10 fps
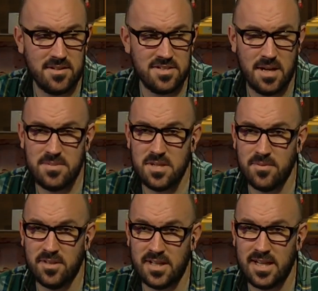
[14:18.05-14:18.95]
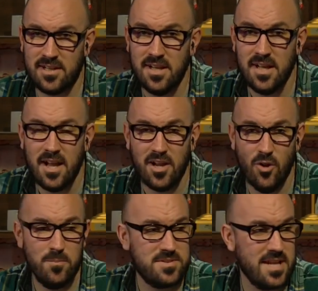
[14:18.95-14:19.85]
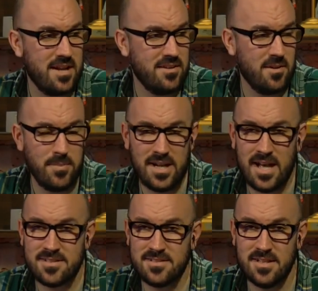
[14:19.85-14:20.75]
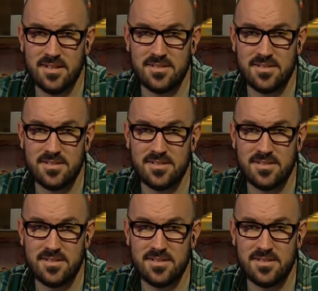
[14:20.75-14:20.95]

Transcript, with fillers: to the Championship and they're kicked lumps at and they're being asked to, yeah.